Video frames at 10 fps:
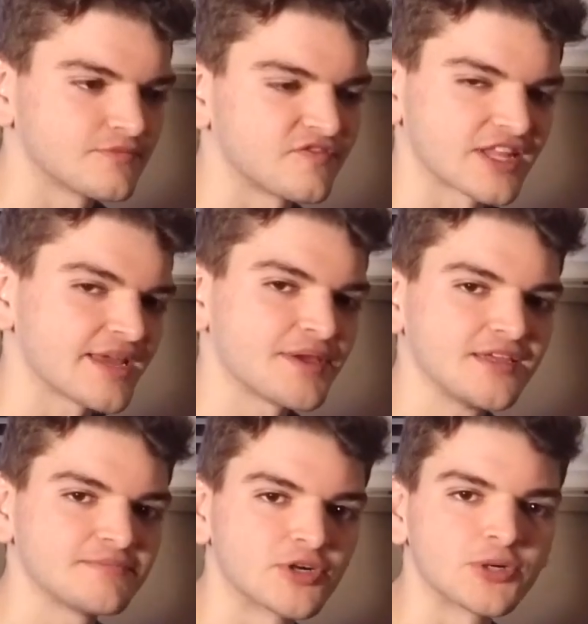
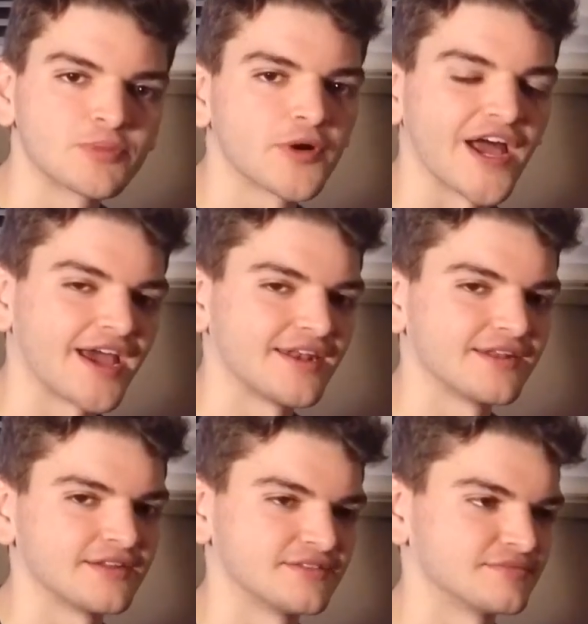flaming purple head
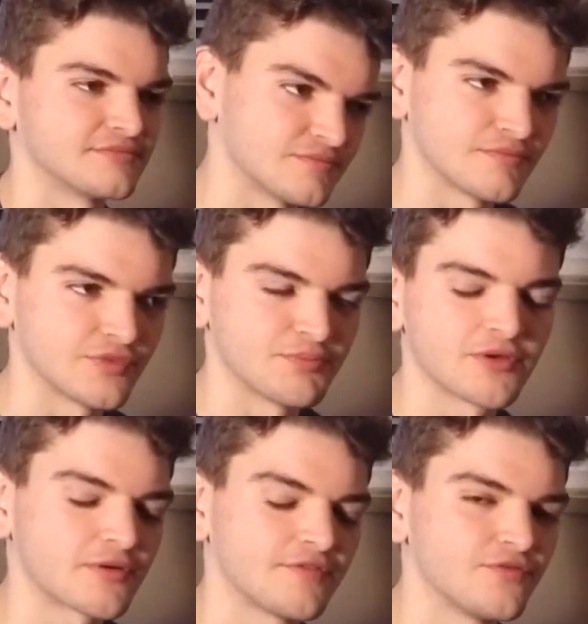in the
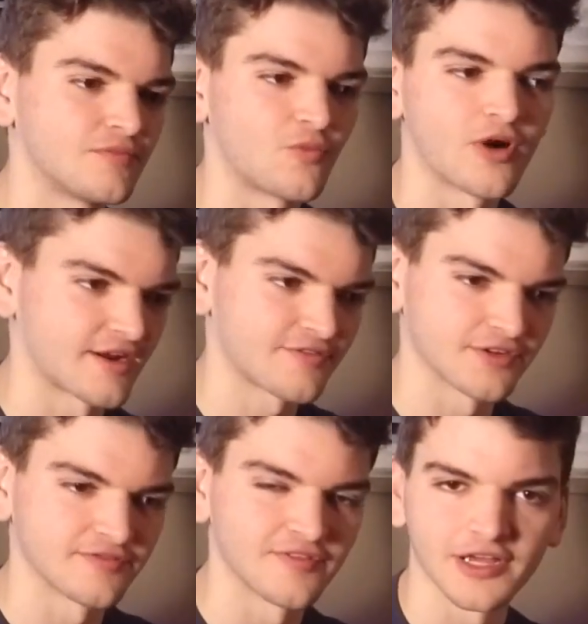middle of whatever
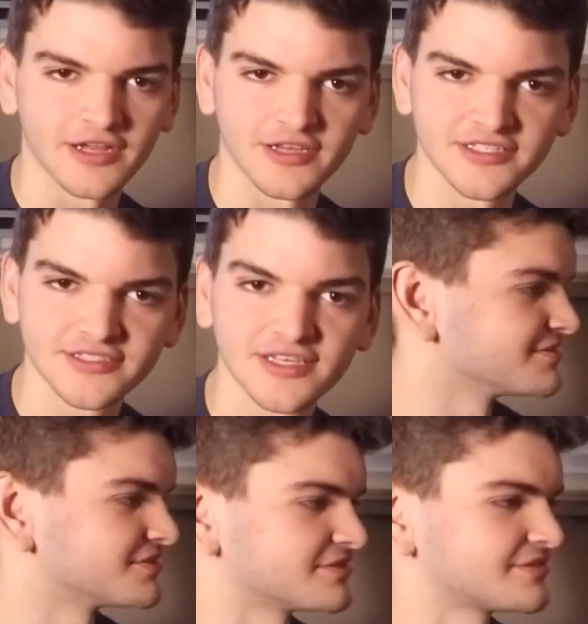the fuck it is
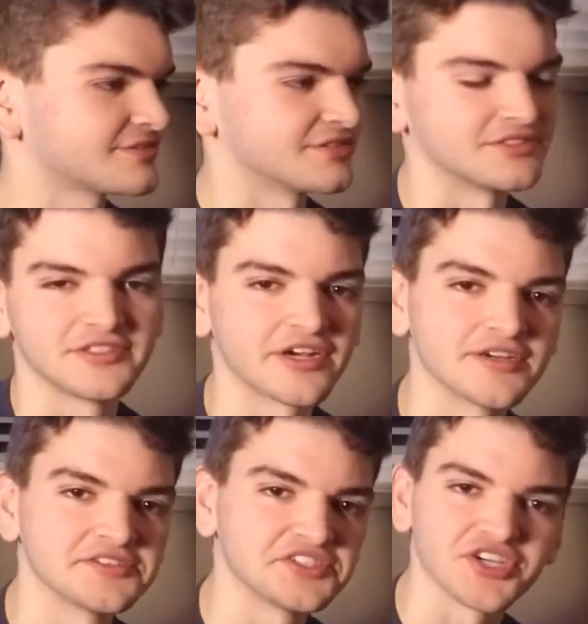just is
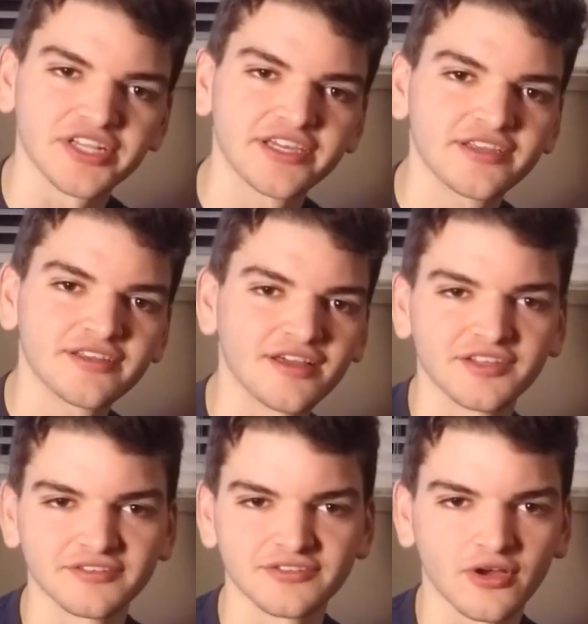there chilling,
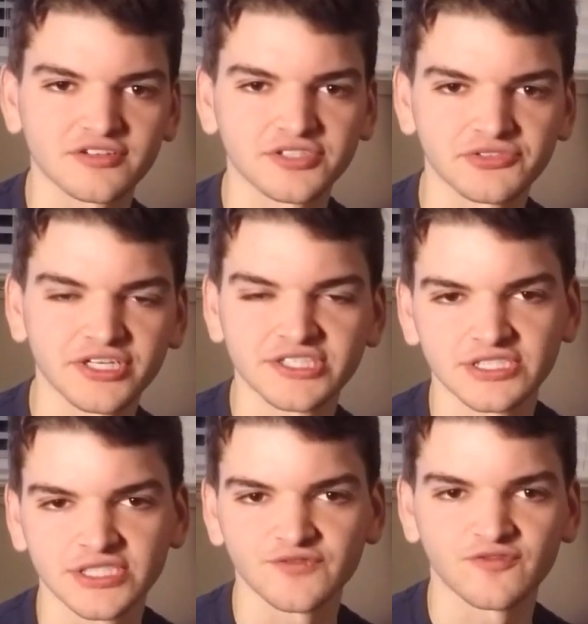and then Doctor Strange
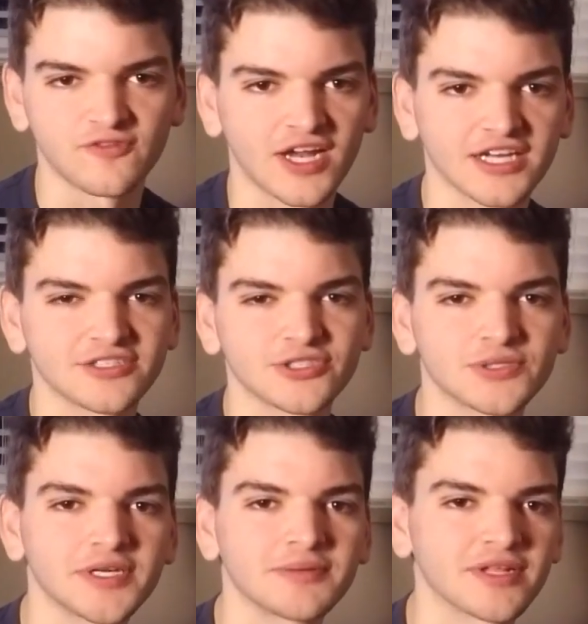just flies
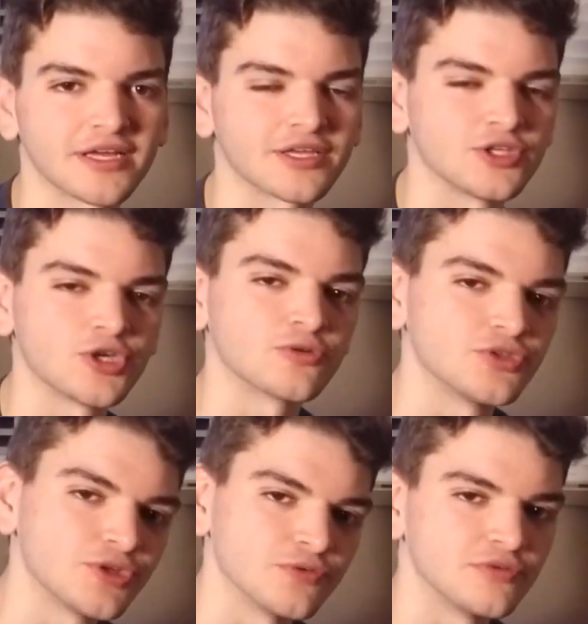to it like, yo
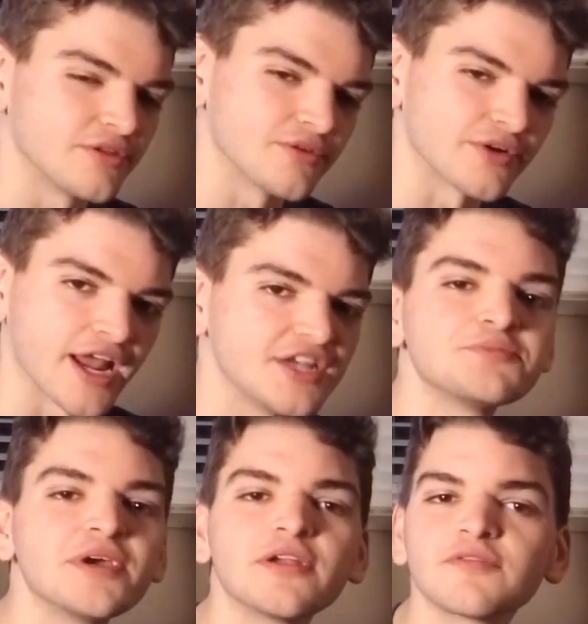dude, your
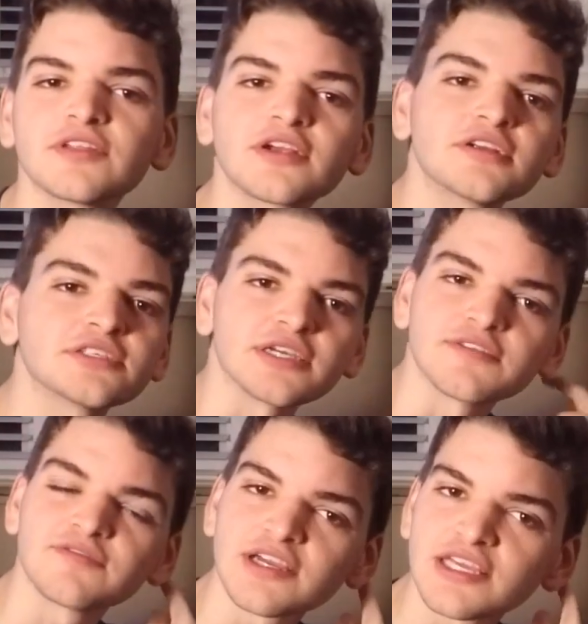henchman over there is
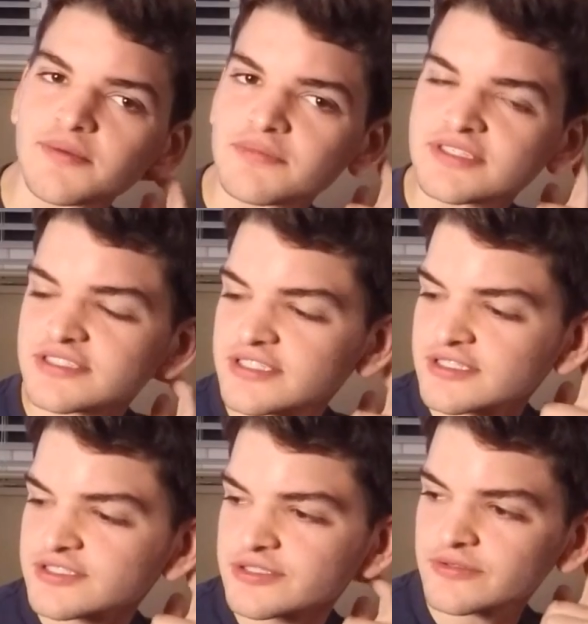like fucking up my
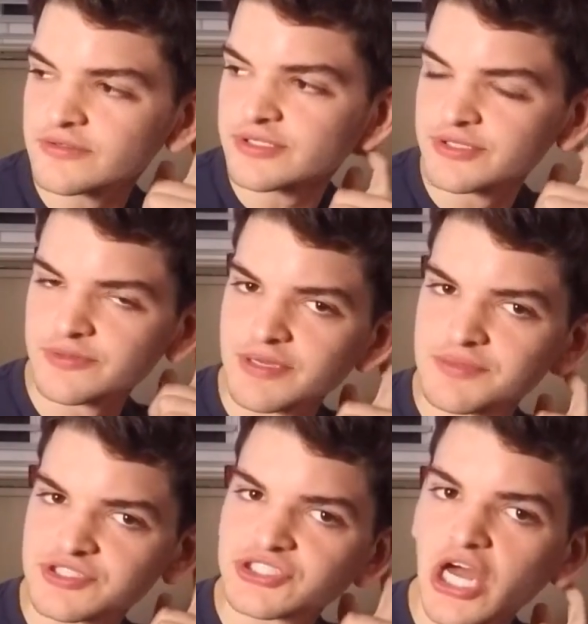city, so could you
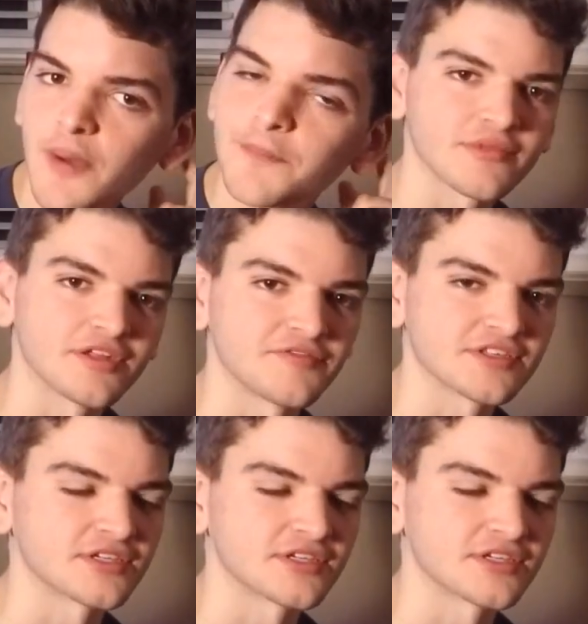maybe stop? And the thing's